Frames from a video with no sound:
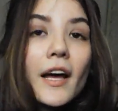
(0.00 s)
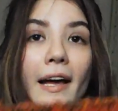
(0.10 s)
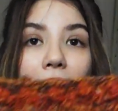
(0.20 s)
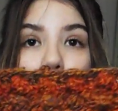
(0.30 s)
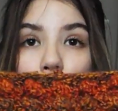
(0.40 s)
I
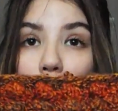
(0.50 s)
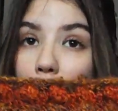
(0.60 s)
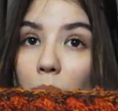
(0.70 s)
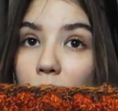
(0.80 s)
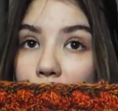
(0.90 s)
got 20
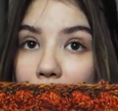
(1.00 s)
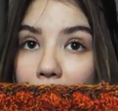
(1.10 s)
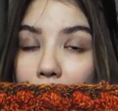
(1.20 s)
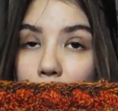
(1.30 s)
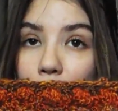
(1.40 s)
bubbles
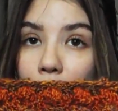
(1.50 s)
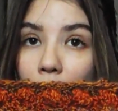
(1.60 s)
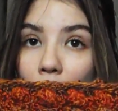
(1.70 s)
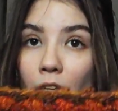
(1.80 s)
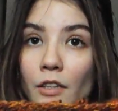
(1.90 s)
here.
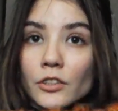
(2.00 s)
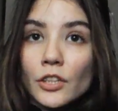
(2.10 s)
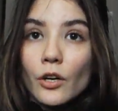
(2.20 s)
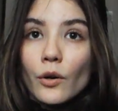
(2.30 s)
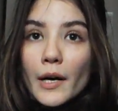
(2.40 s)

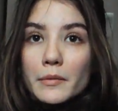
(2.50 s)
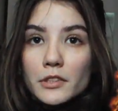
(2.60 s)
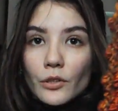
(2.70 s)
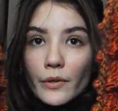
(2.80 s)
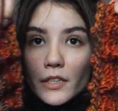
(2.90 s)
So I'm
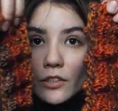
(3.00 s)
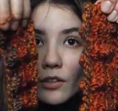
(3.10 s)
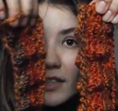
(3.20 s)
just going to do